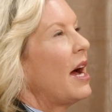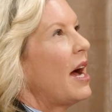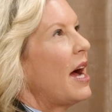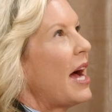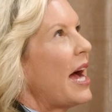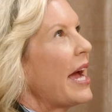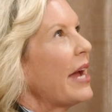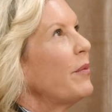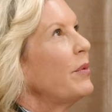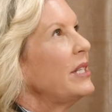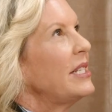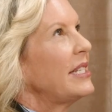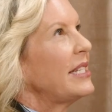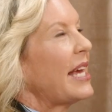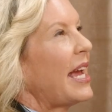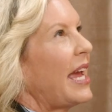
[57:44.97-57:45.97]
I would
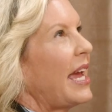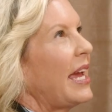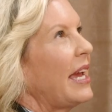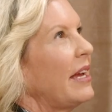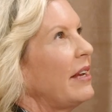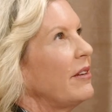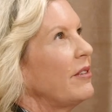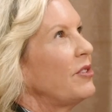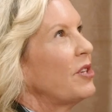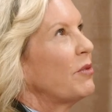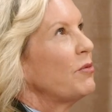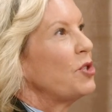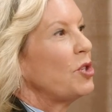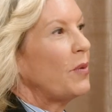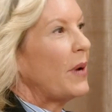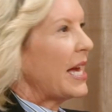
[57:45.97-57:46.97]
say don't
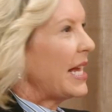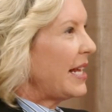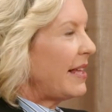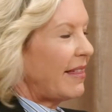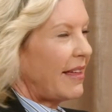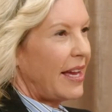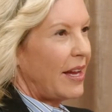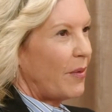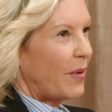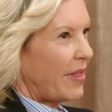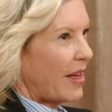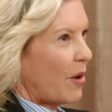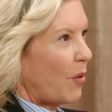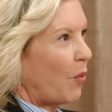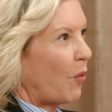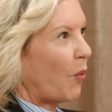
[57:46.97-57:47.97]
do anything
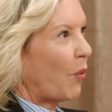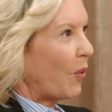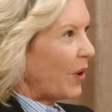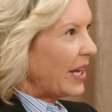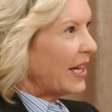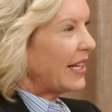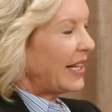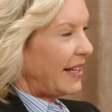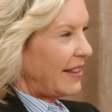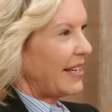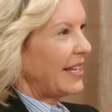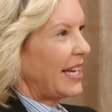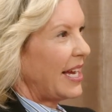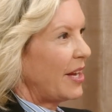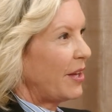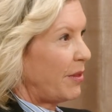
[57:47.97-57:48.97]
without really
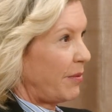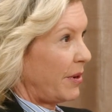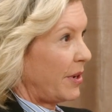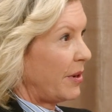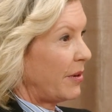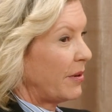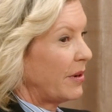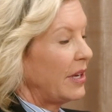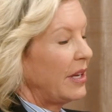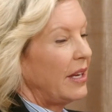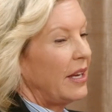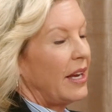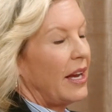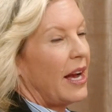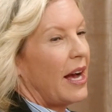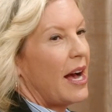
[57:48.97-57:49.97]
thinking it through.
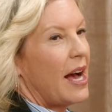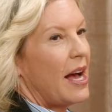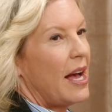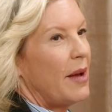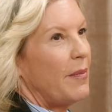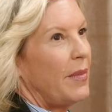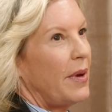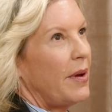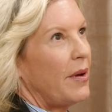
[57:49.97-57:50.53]
Um,